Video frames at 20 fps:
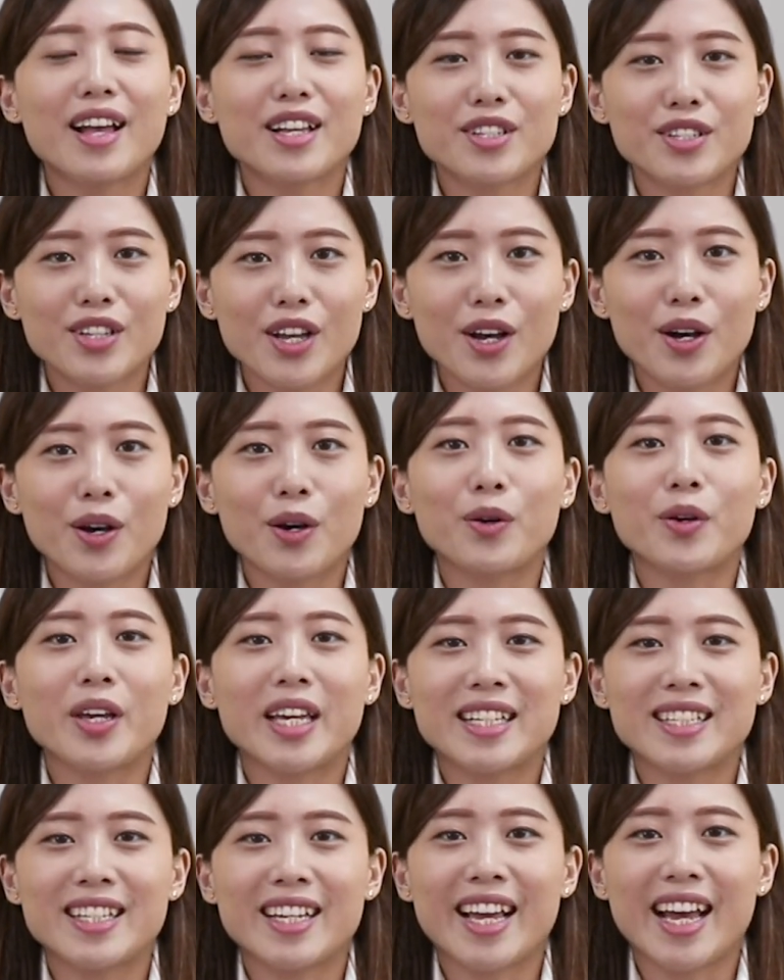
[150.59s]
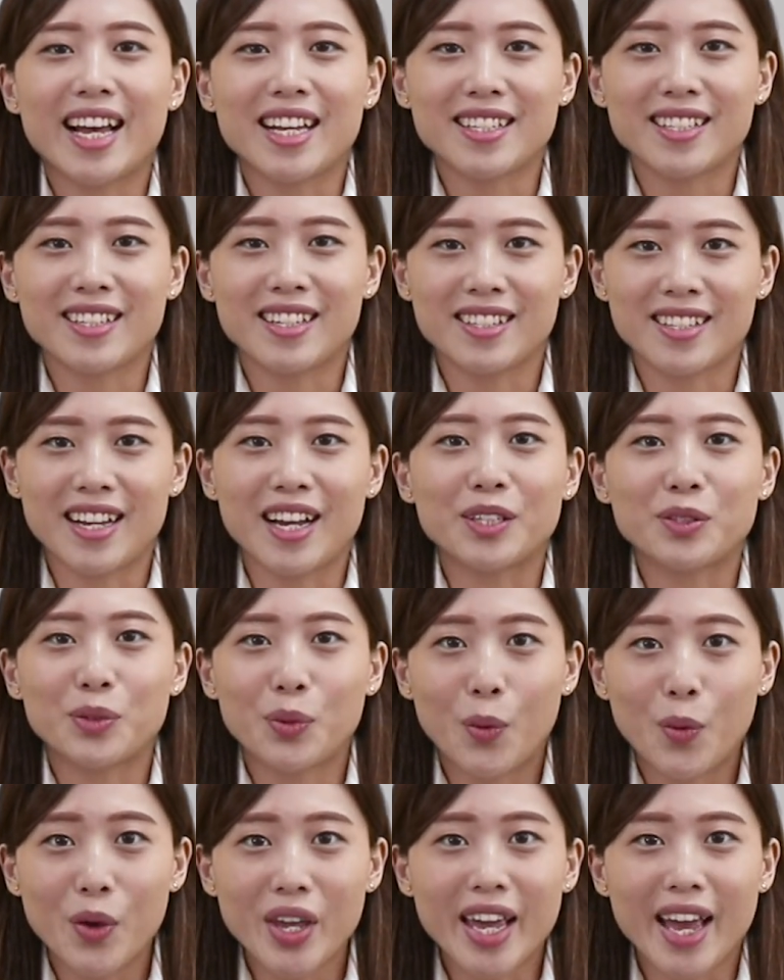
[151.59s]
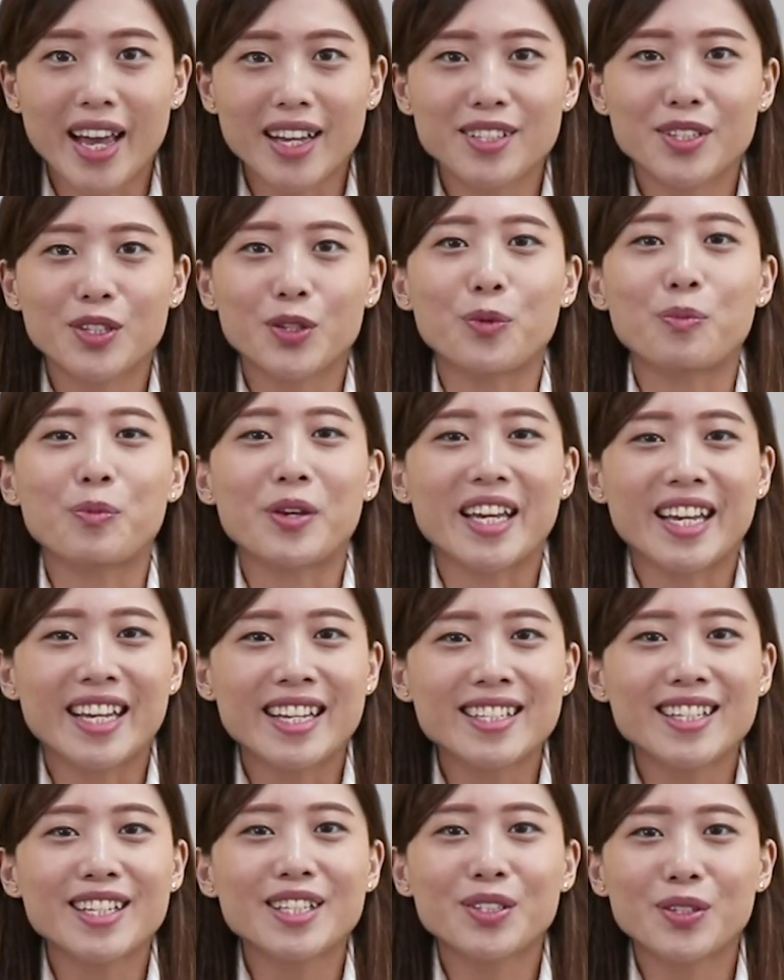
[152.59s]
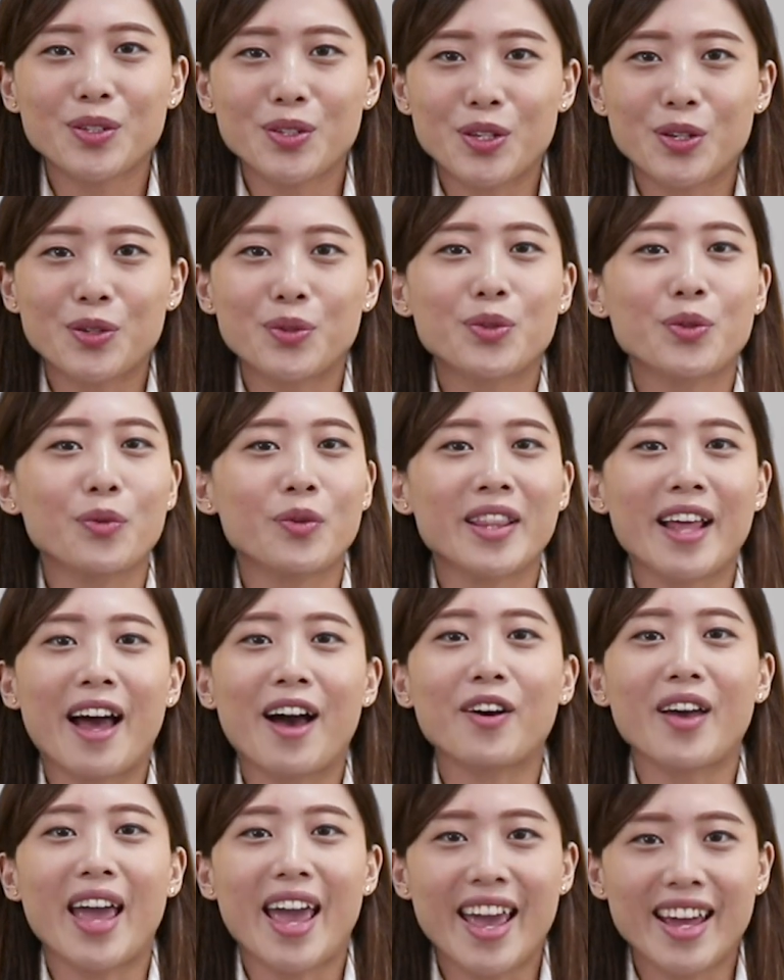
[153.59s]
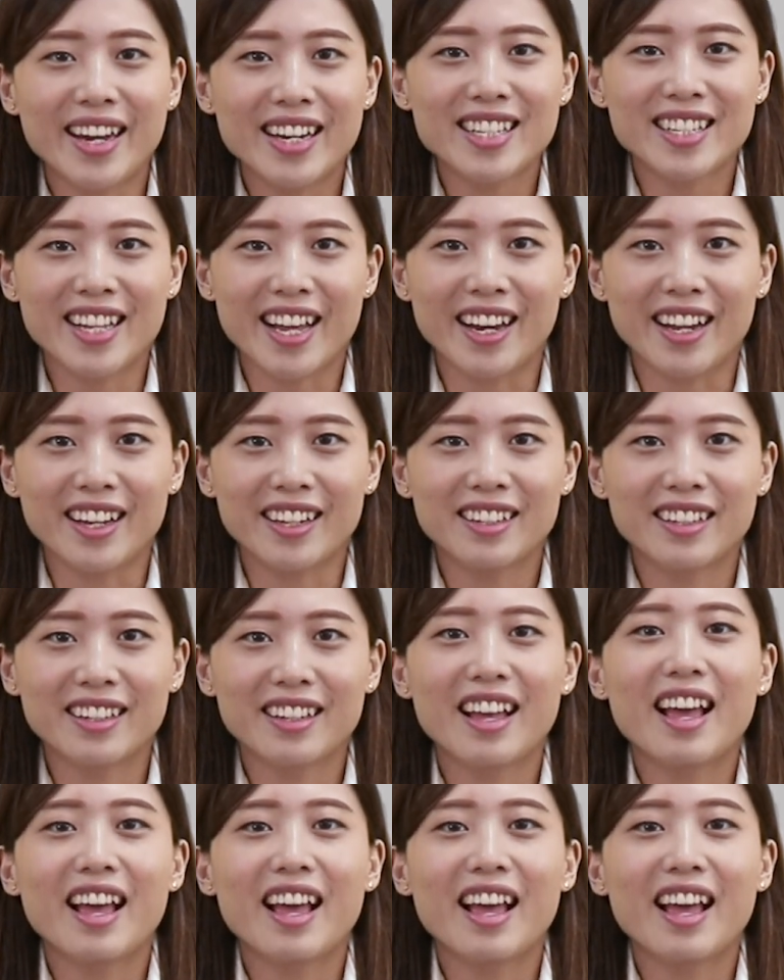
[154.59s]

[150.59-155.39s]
so EZCast designed TwinX to be easy to use without any setting,